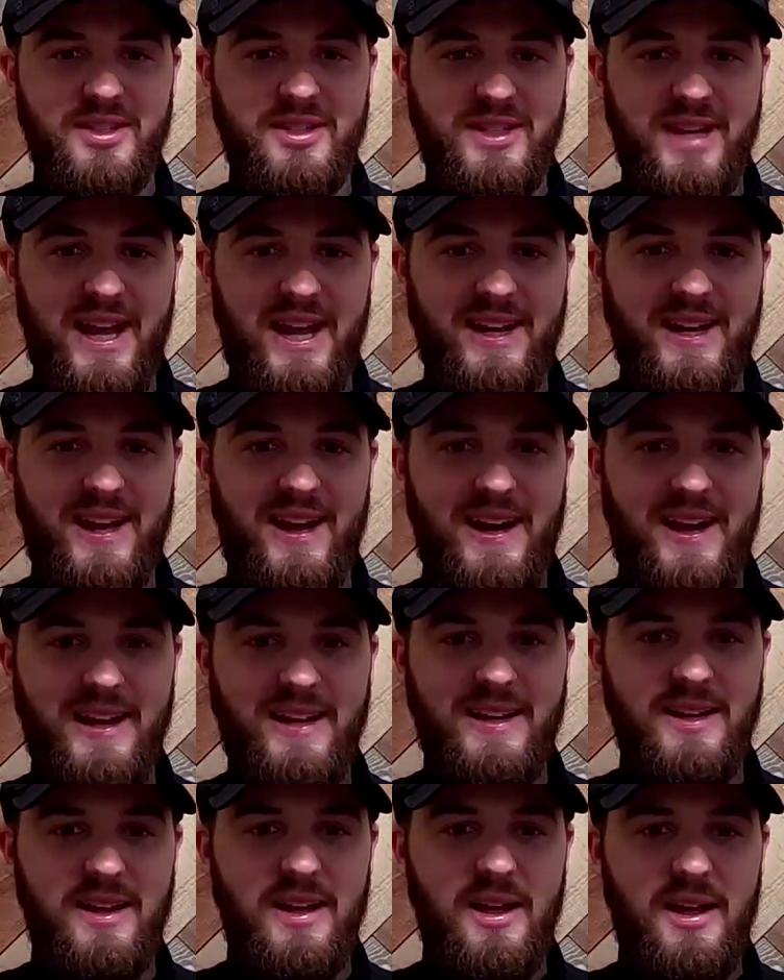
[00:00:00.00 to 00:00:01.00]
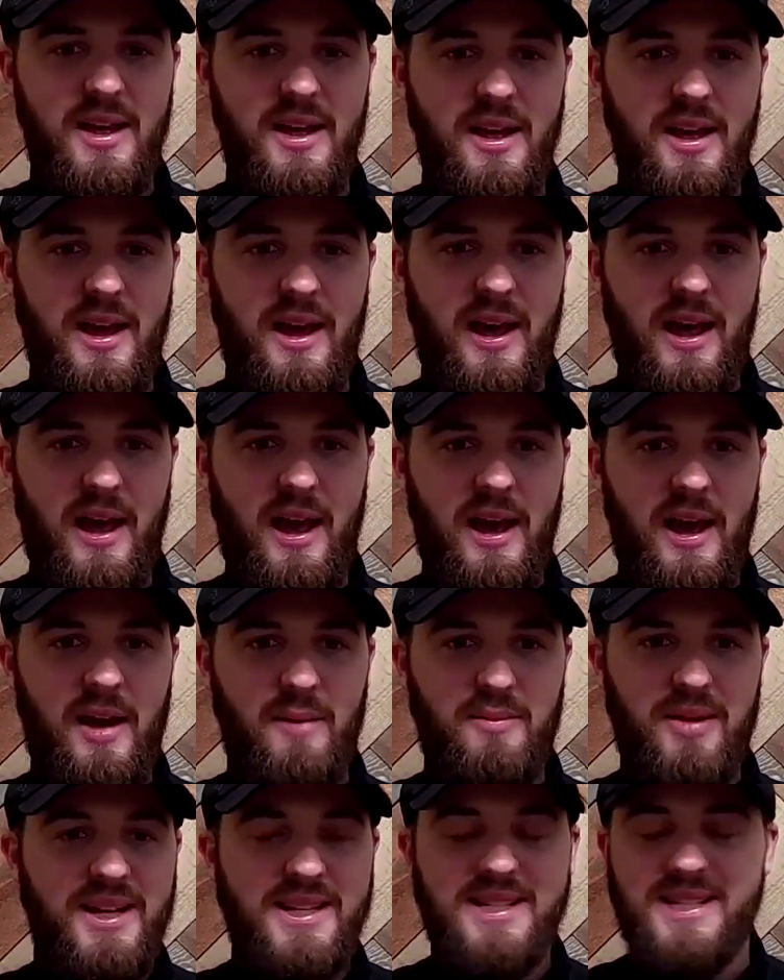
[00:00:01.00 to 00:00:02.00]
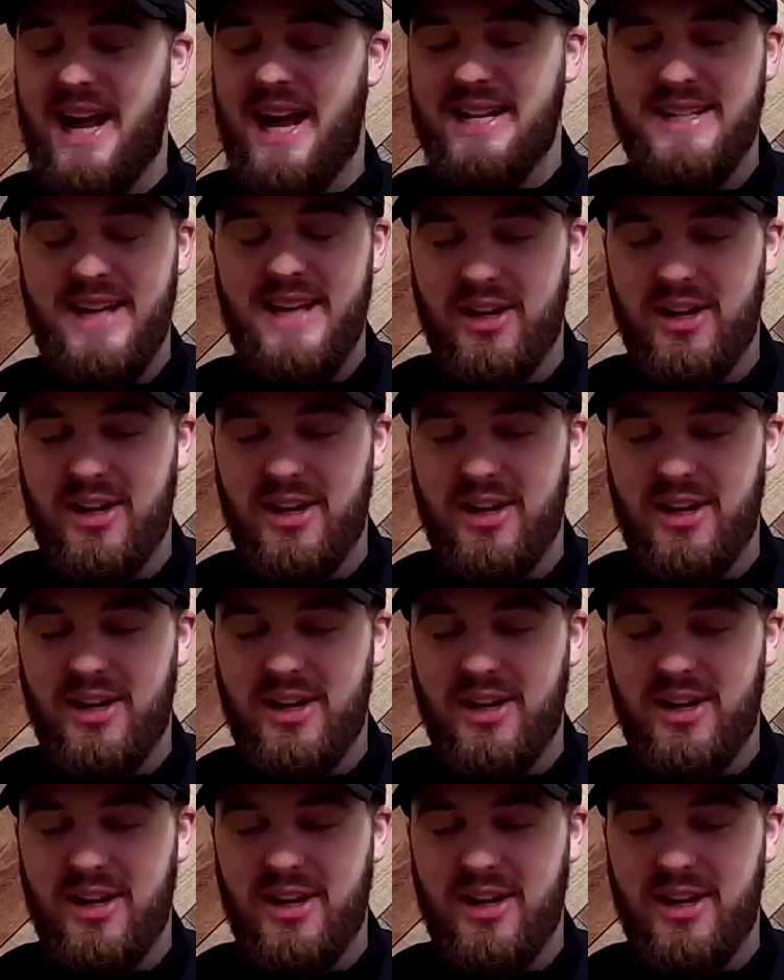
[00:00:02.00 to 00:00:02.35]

stand on. Because that's